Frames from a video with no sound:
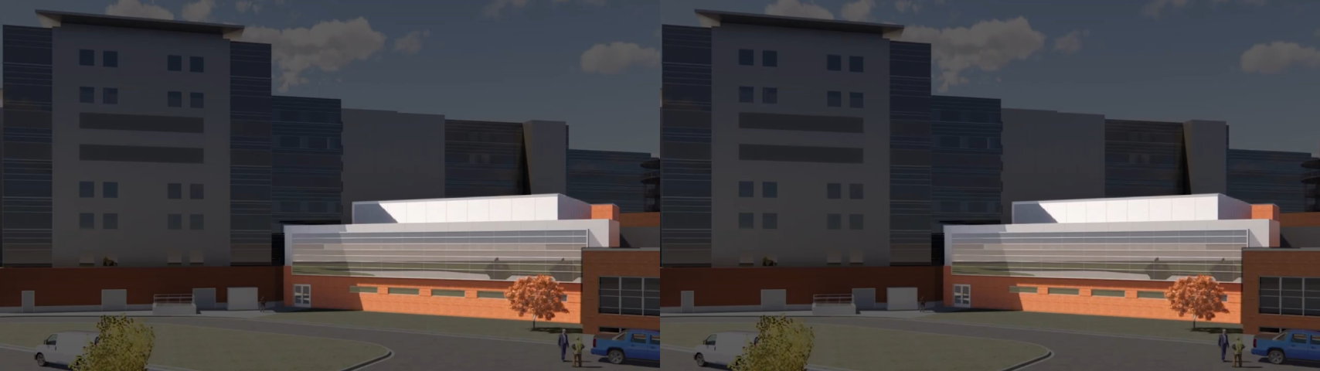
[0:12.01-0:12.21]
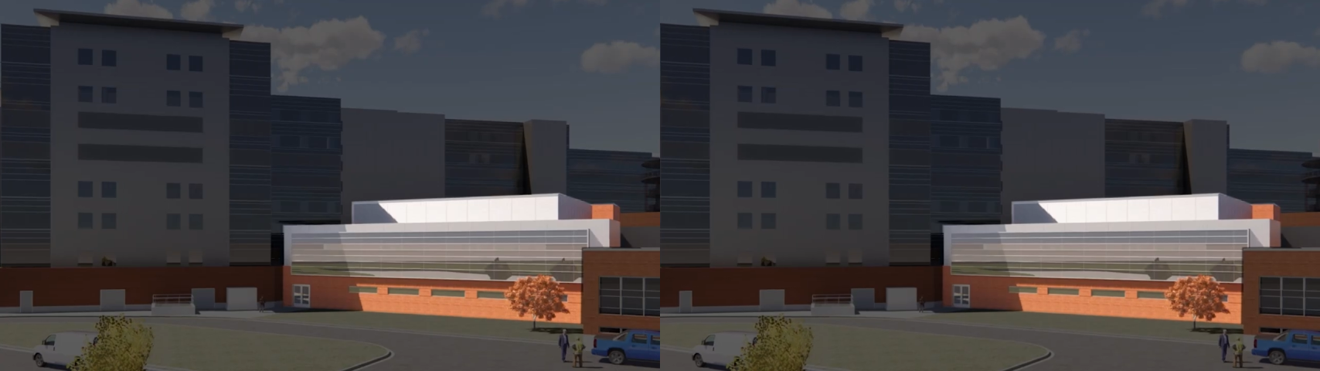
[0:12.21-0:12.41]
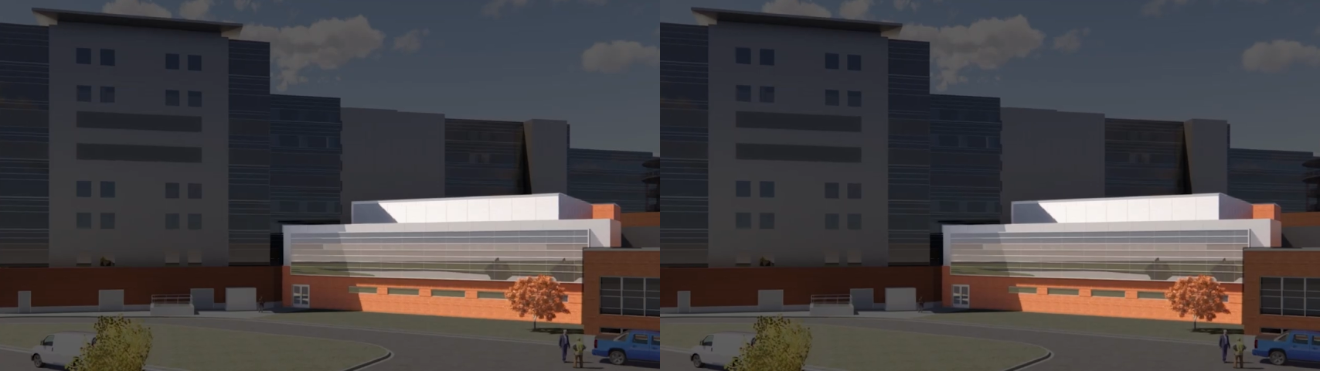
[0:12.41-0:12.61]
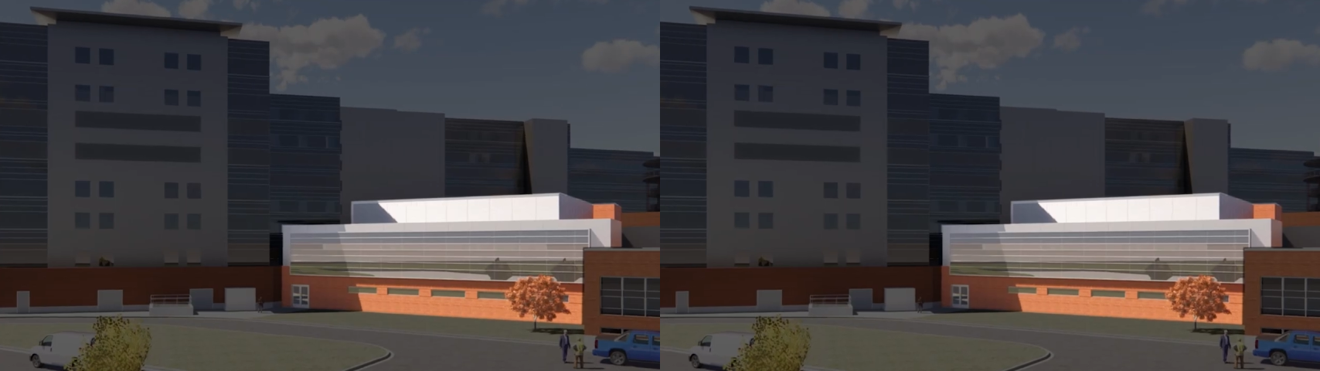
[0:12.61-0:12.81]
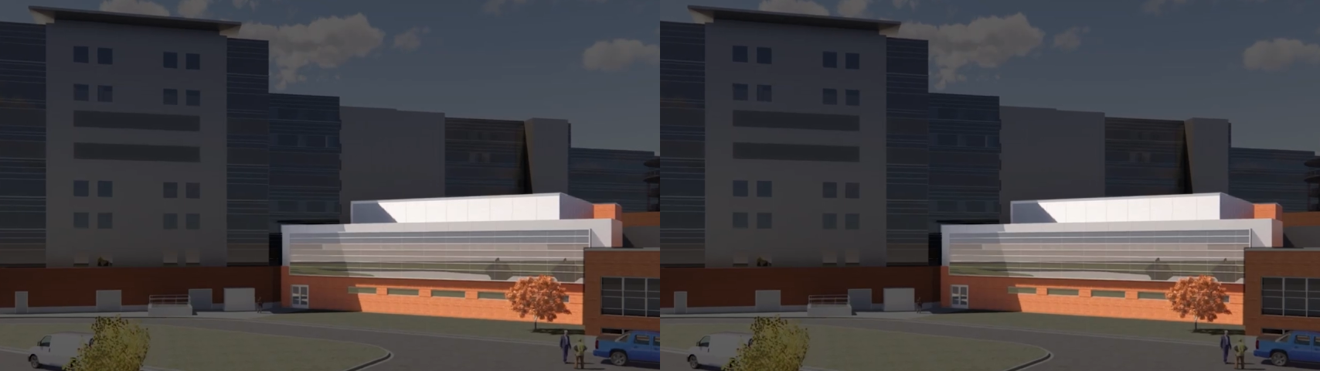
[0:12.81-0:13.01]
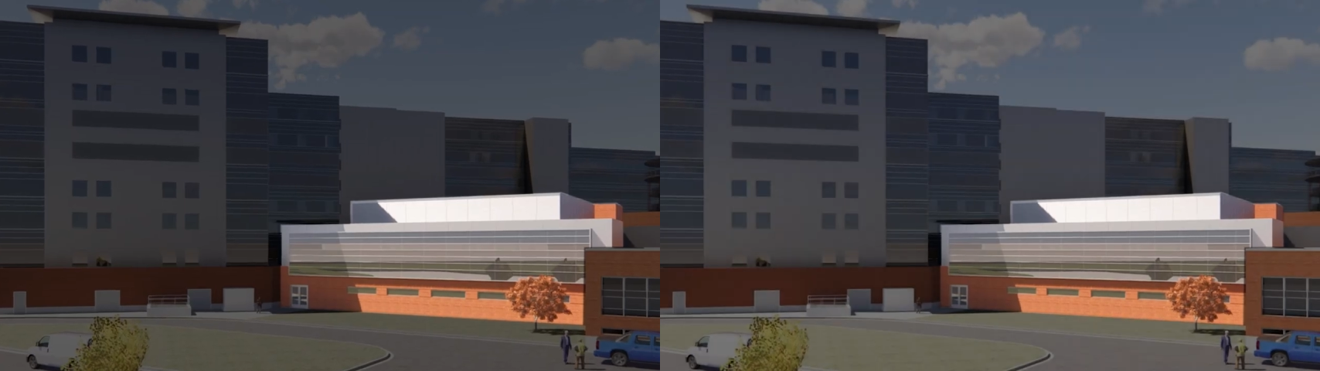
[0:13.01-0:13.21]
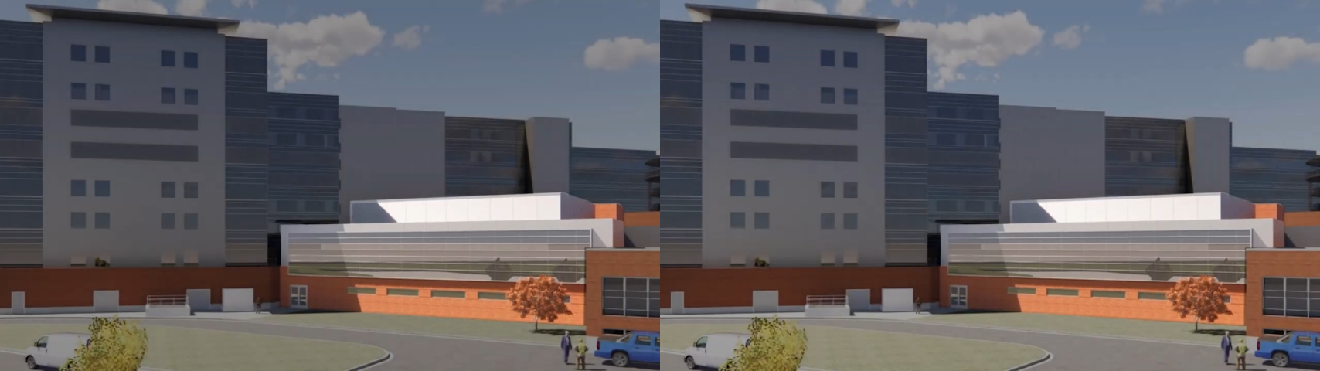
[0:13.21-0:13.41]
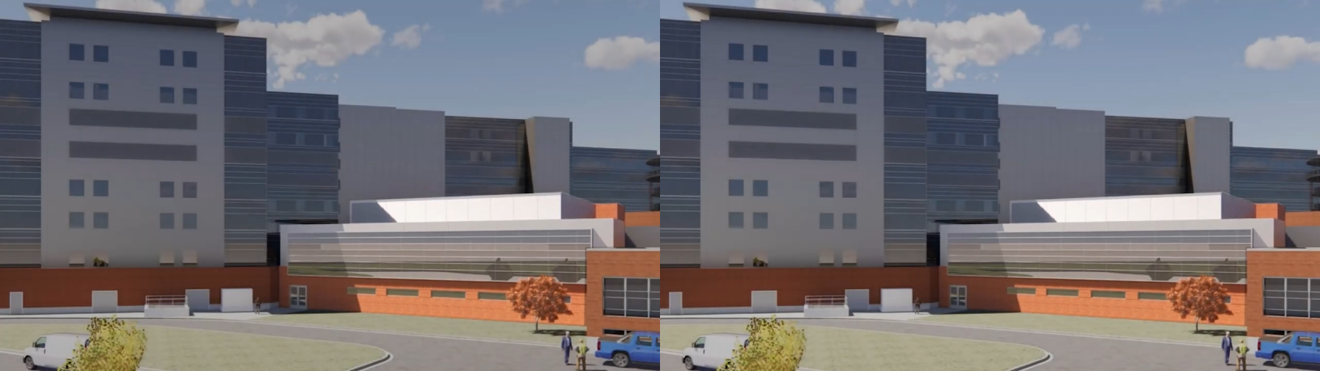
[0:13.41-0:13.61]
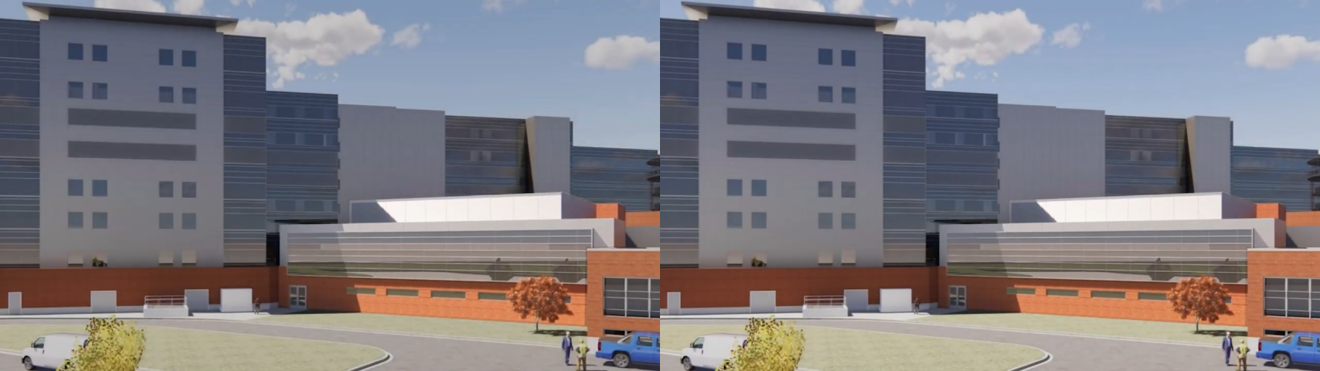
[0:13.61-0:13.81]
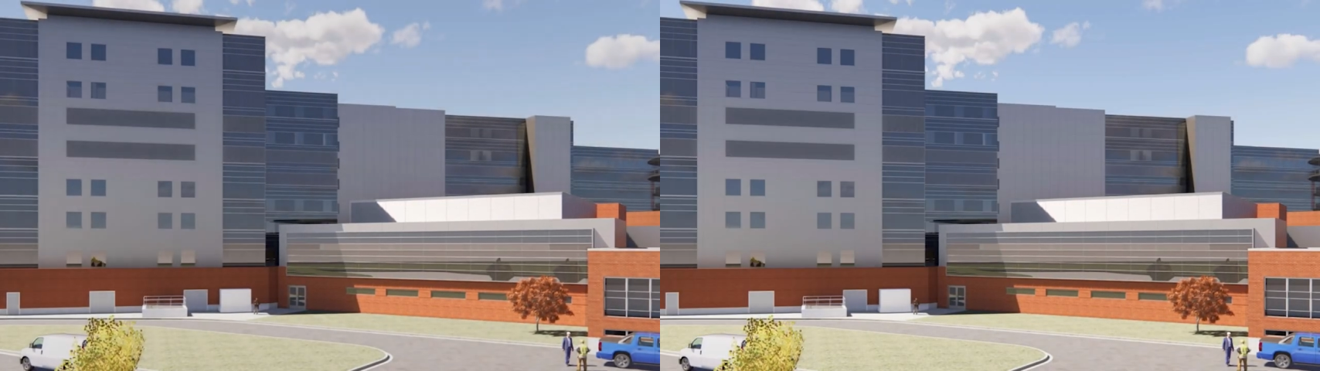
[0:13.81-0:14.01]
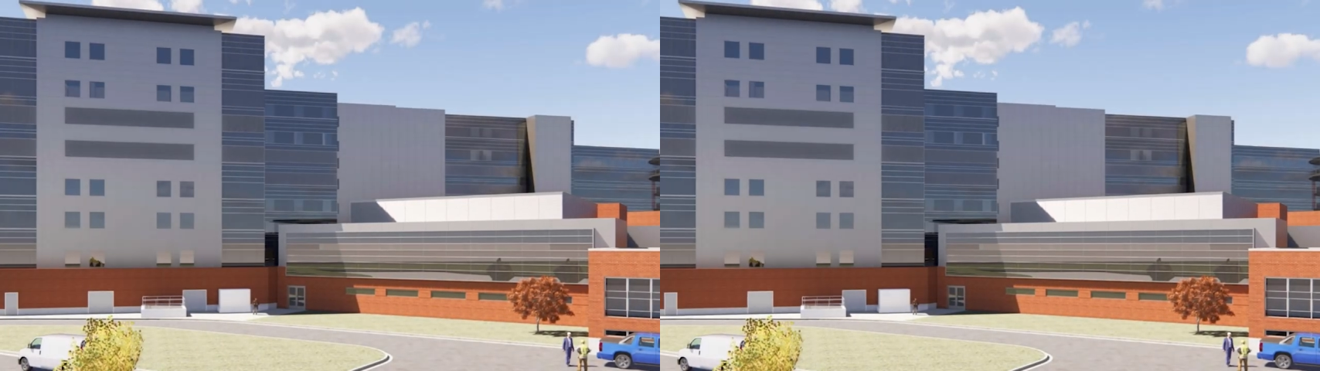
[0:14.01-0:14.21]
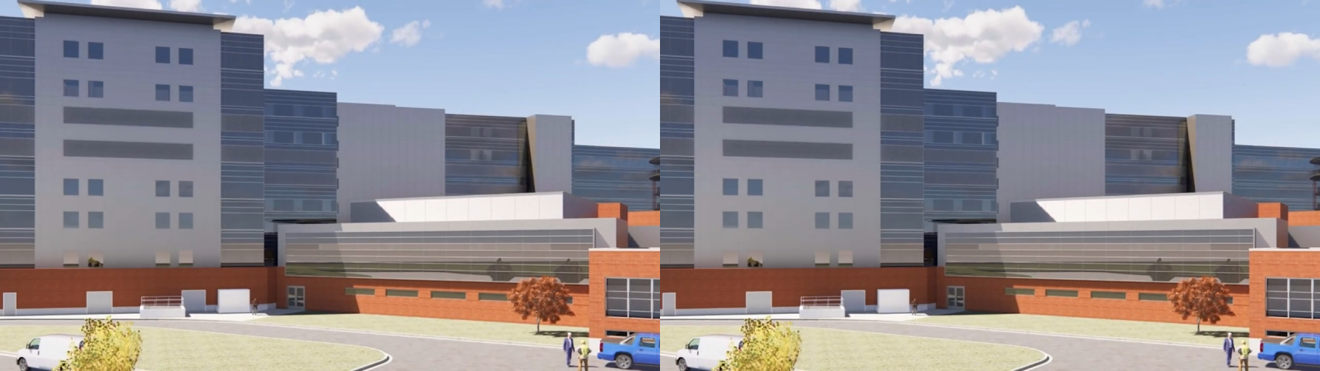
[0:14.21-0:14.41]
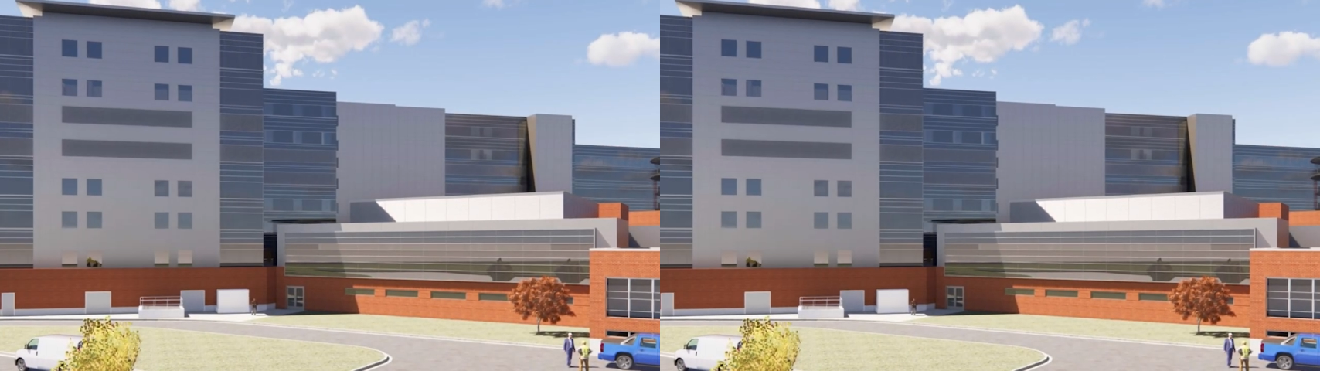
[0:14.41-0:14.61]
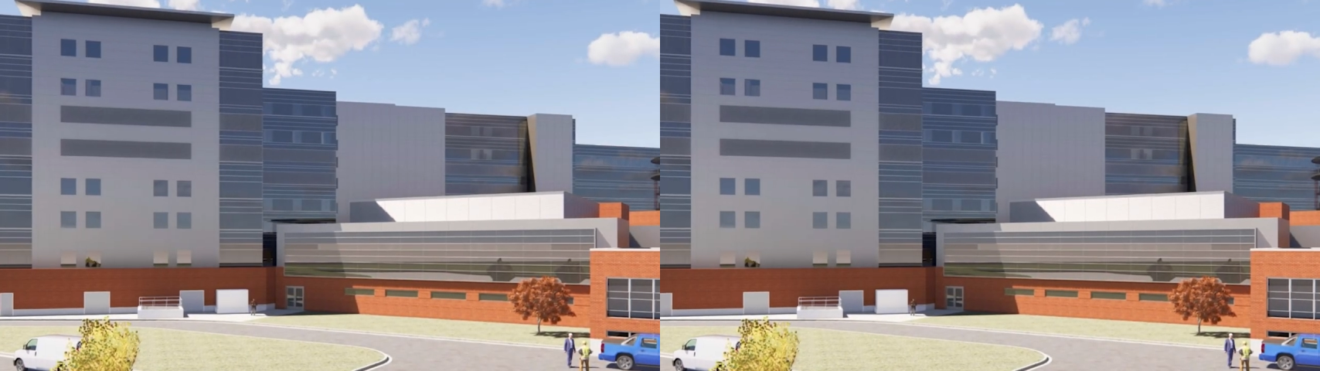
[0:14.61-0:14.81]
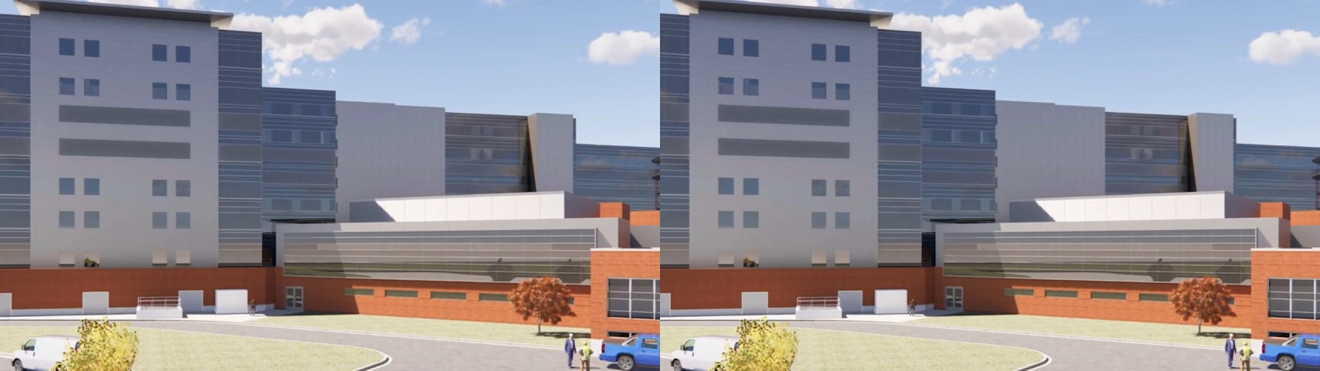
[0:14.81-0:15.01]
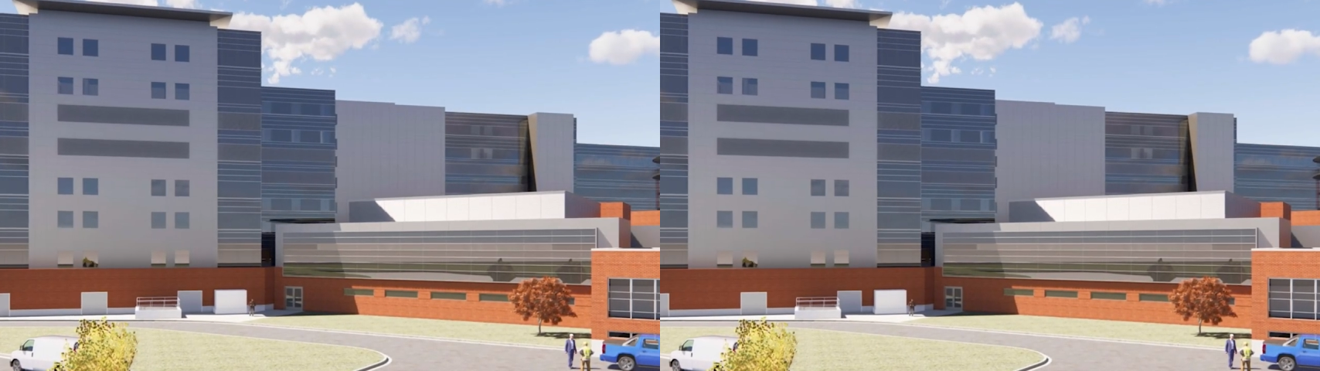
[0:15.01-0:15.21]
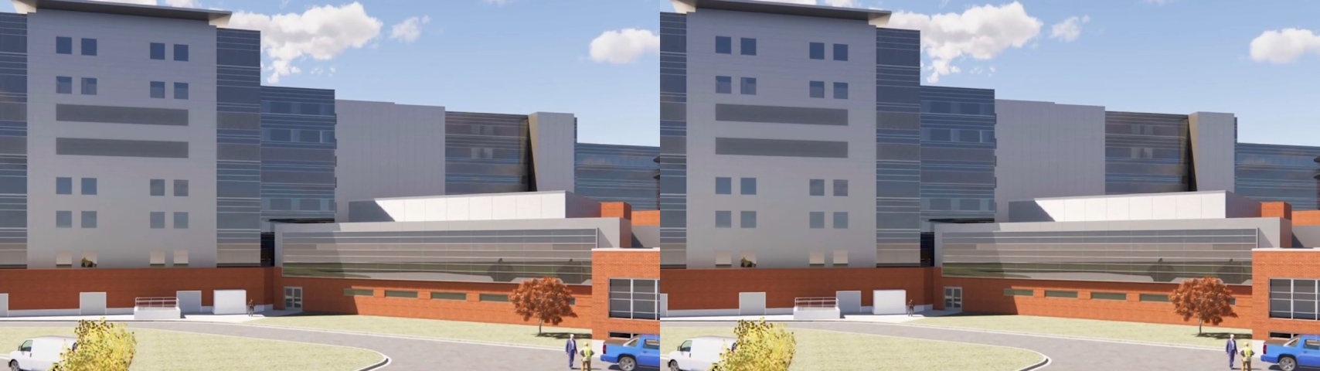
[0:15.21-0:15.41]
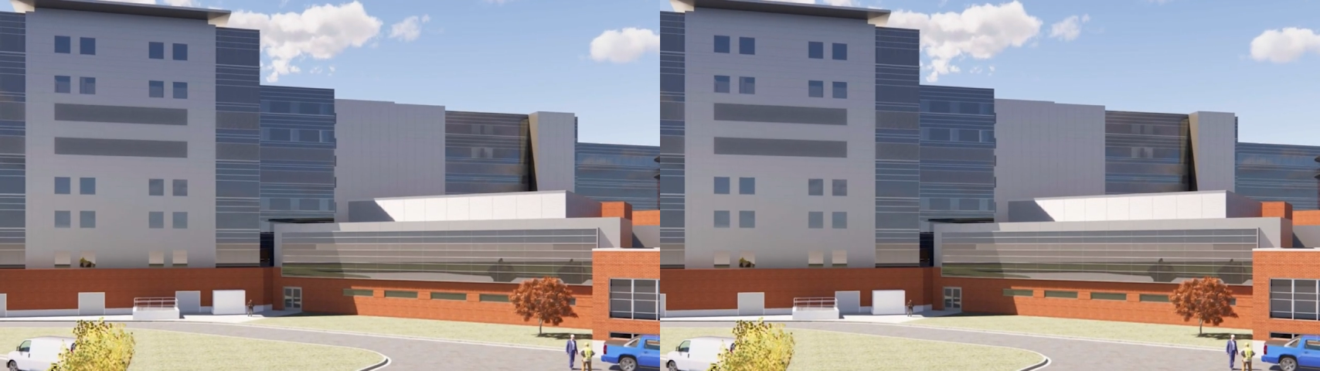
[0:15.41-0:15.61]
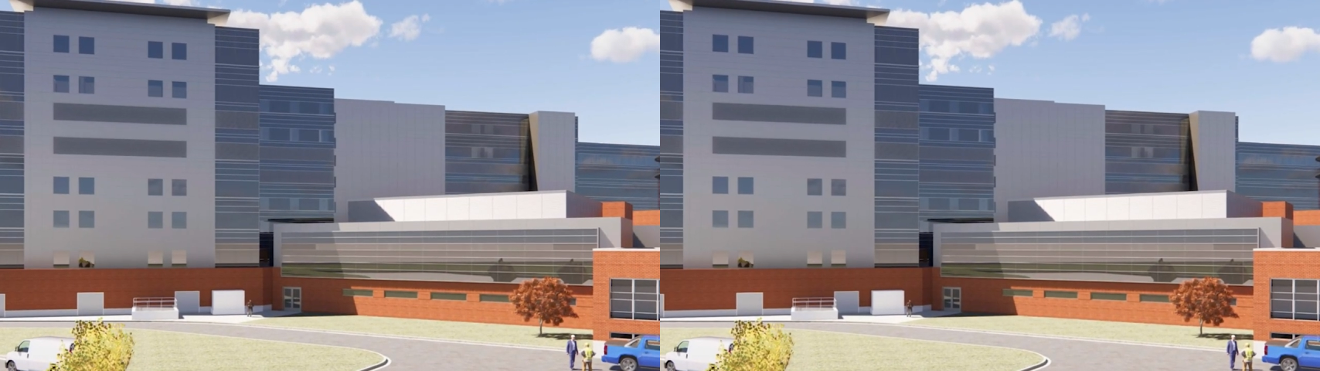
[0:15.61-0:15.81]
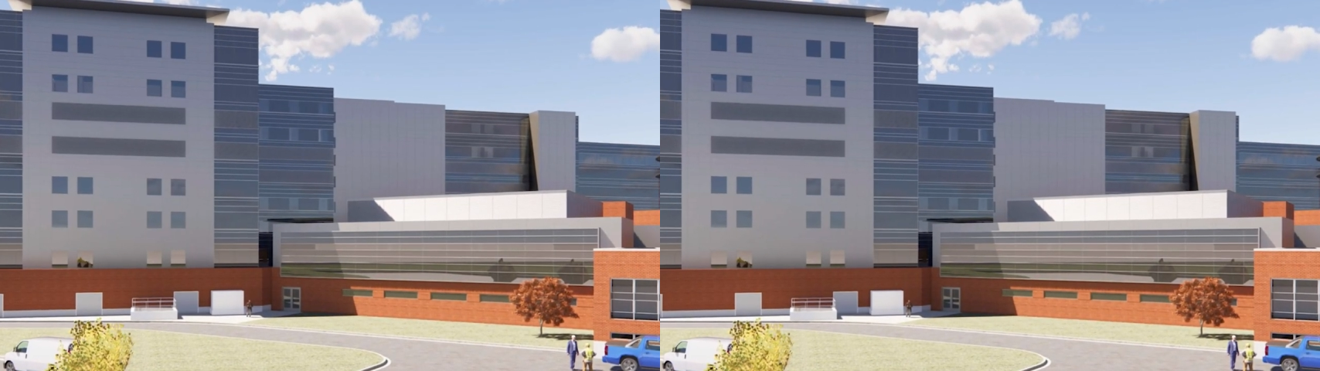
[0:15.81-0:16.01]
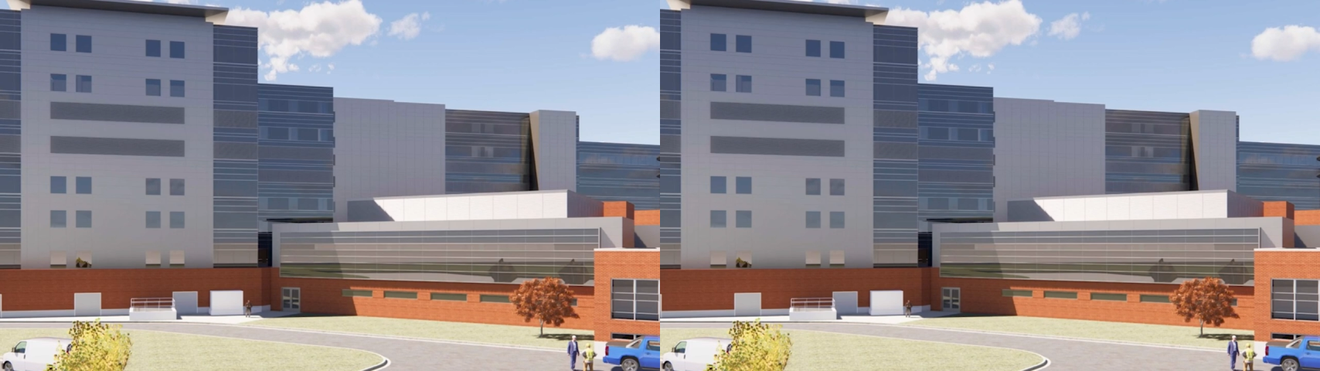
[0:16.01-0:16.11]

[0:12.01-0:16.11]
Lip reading: Nobody's mouth can be seen.